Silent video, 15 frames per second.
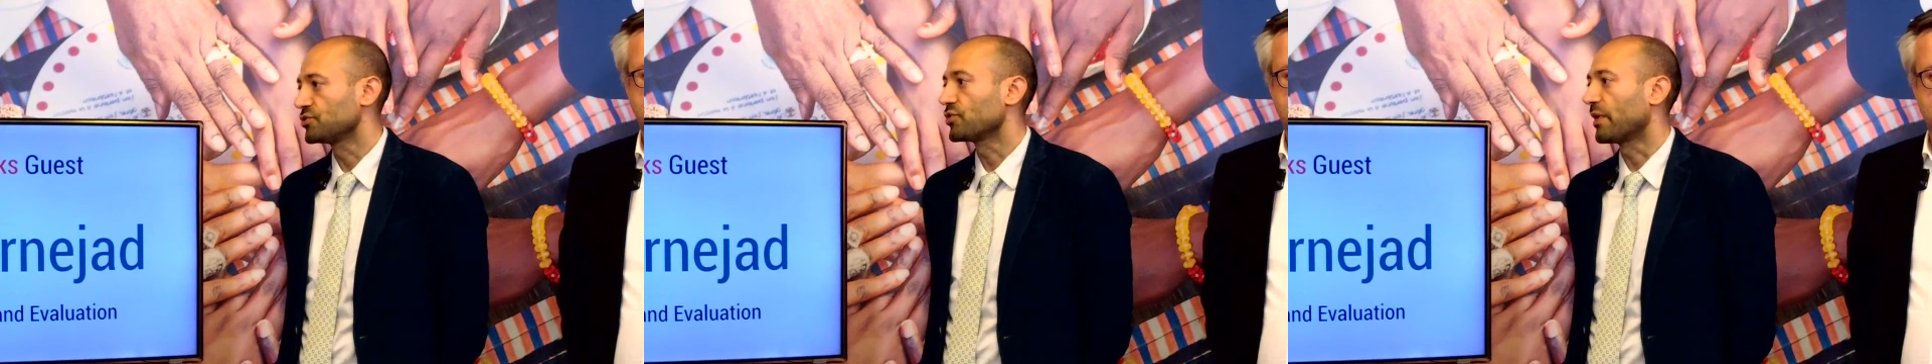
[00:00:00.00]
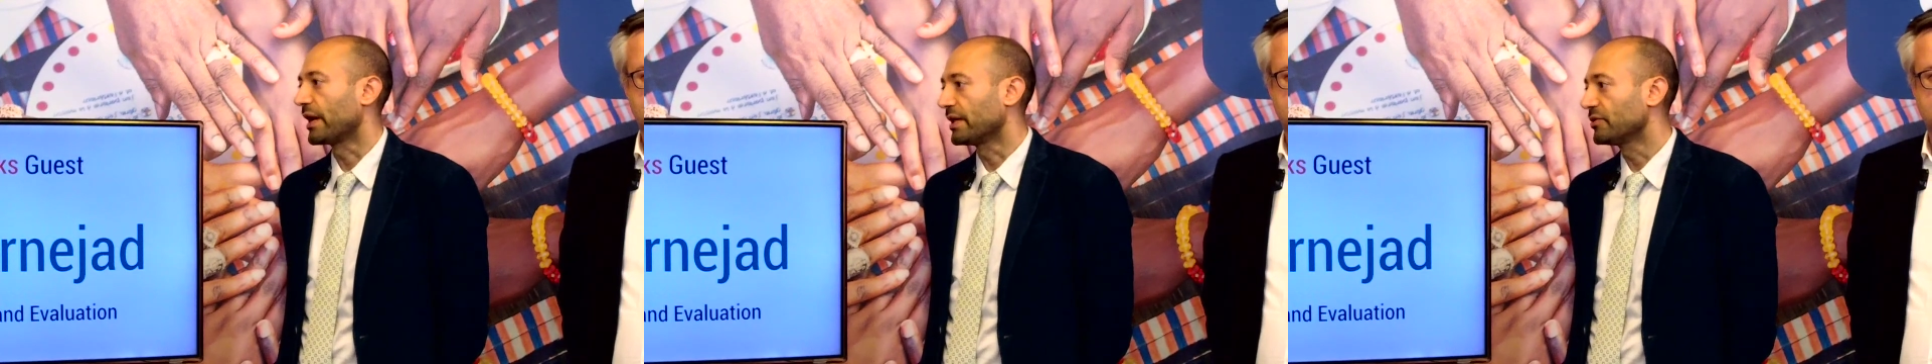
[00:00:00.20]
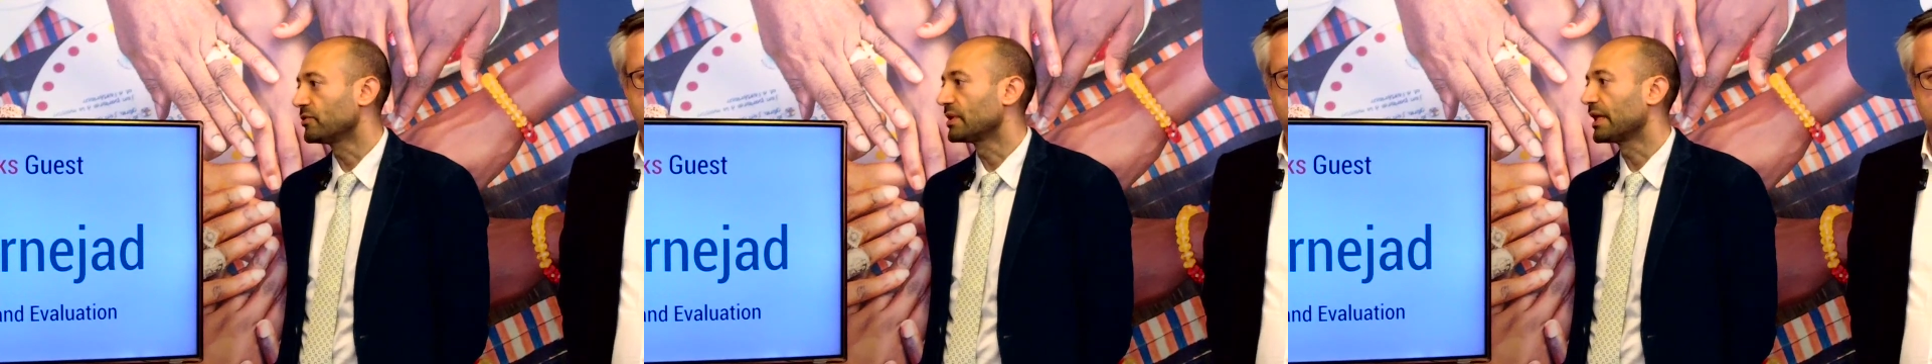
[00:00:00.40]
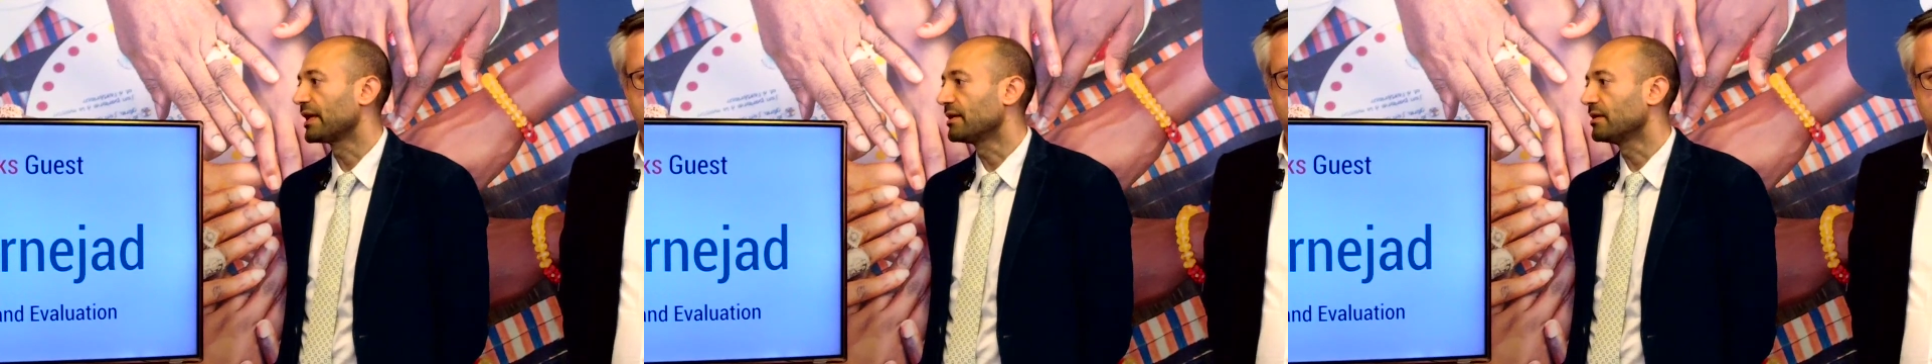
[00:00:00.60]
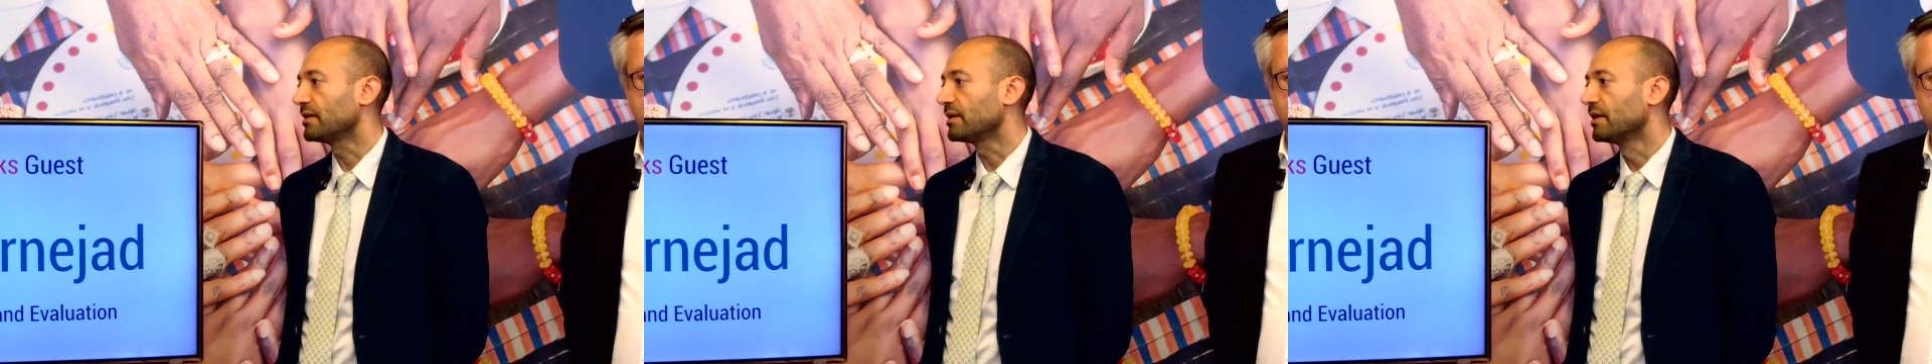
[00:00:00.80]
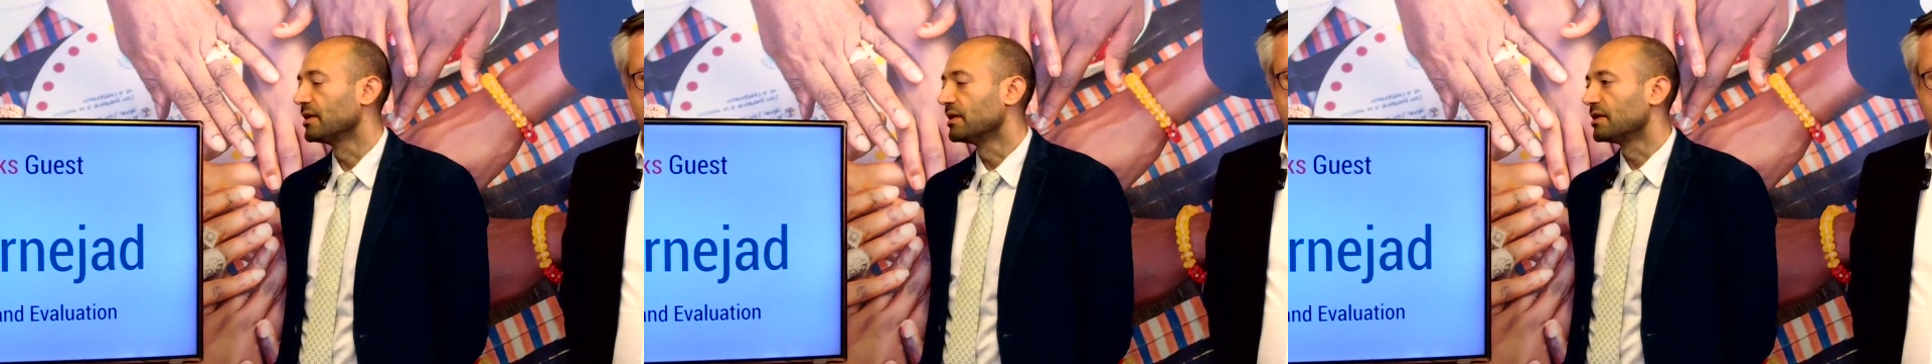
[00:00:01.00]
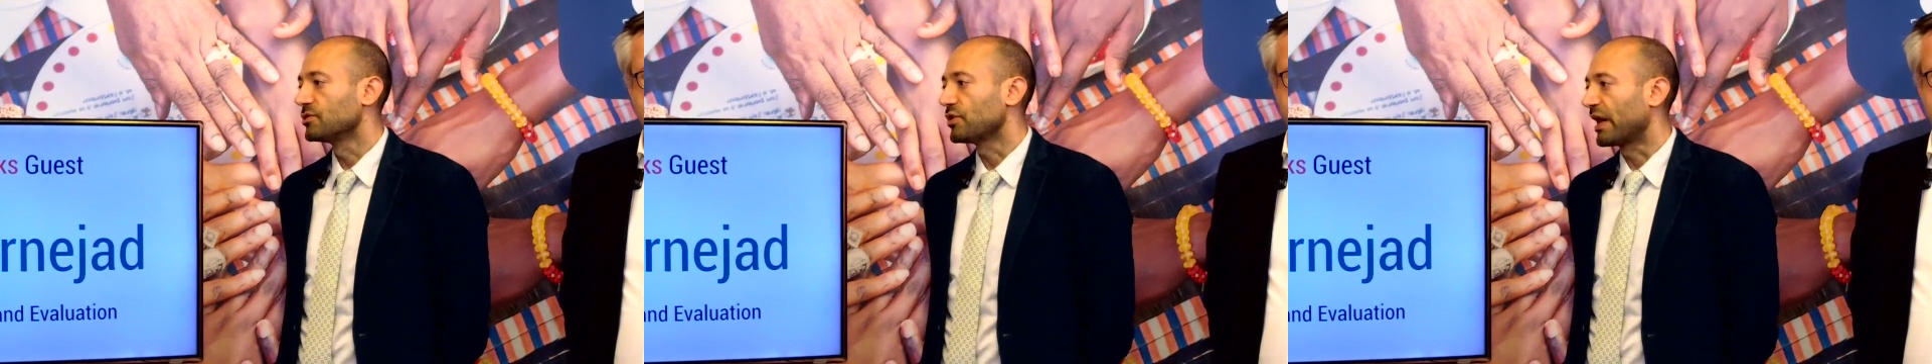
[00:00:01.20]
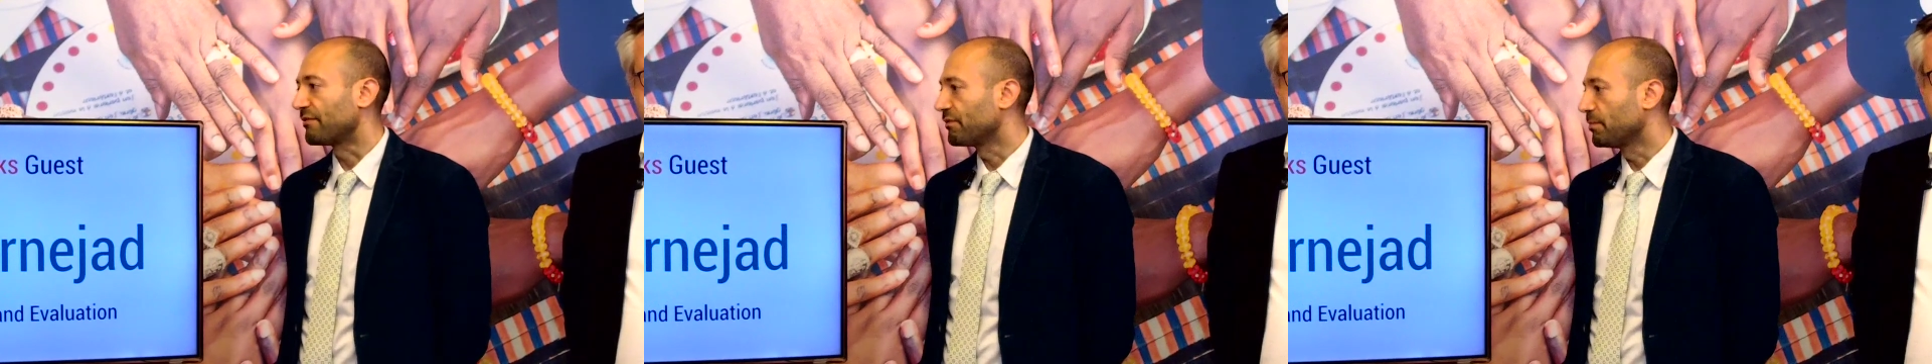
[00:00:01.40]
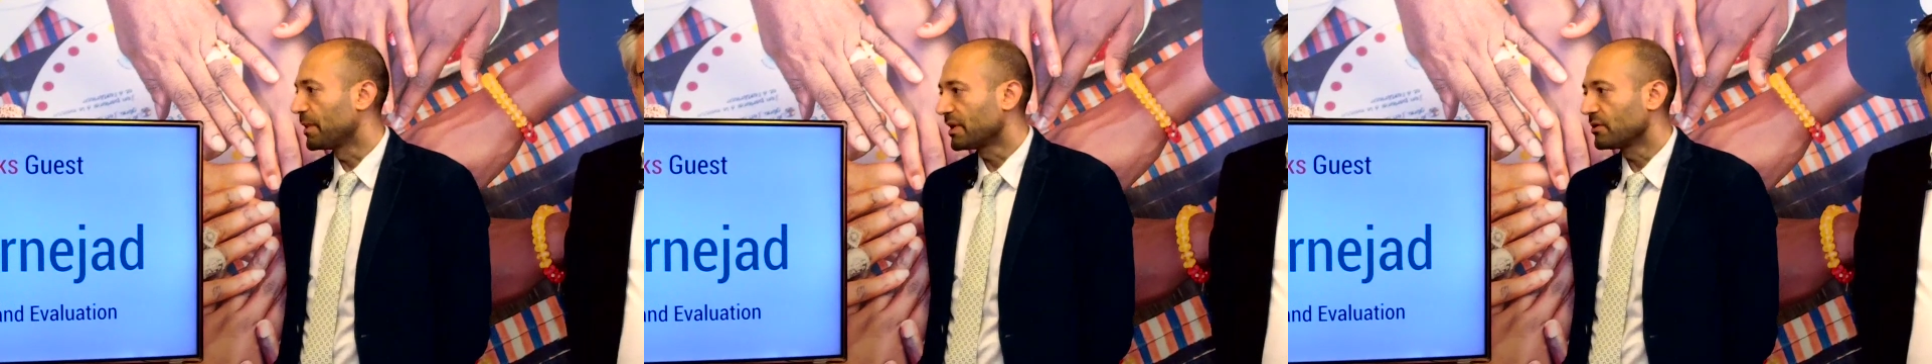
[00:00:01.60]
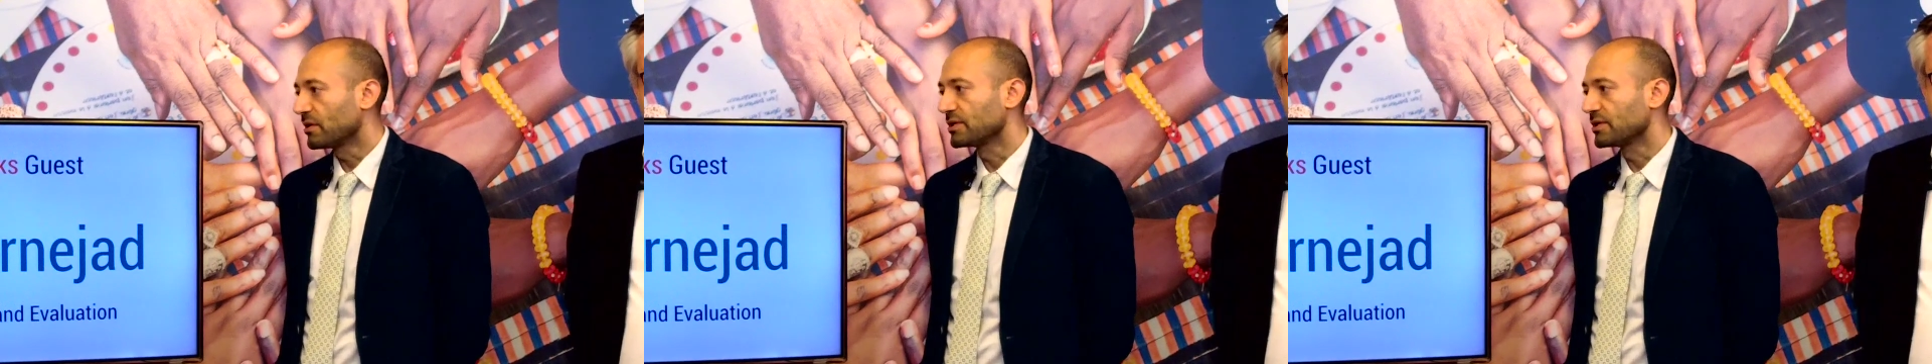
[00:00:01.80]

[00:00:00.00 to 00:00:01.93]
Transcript: triangulating to have a better